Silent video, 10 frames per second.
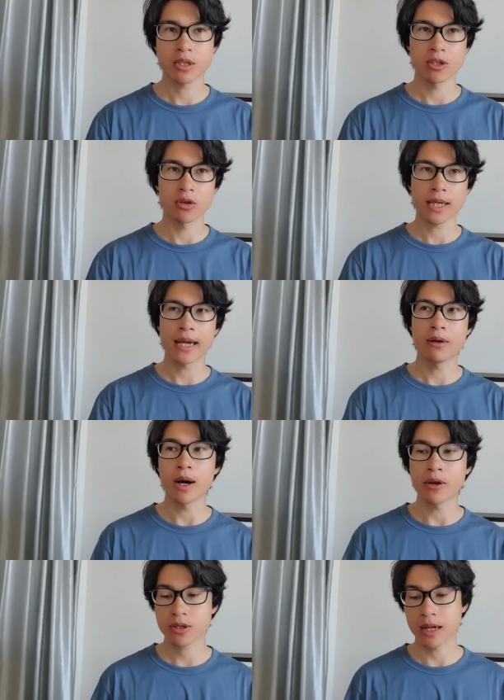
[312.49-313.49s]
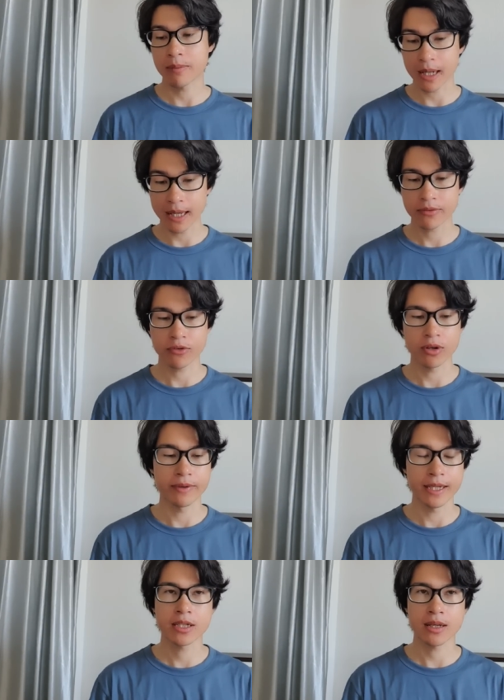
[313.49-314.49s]
to the UK whilst I apply for a
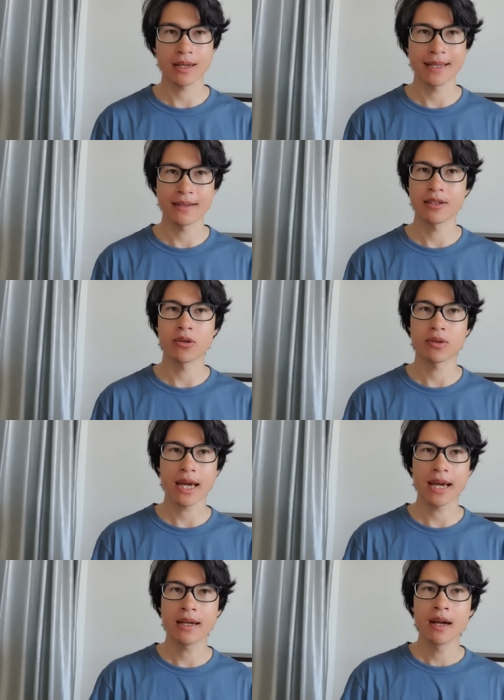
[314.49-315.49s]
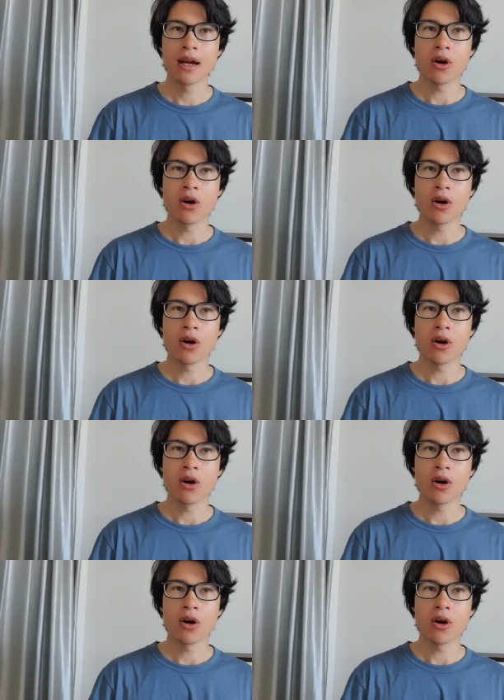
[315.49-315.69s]
visa in the UK,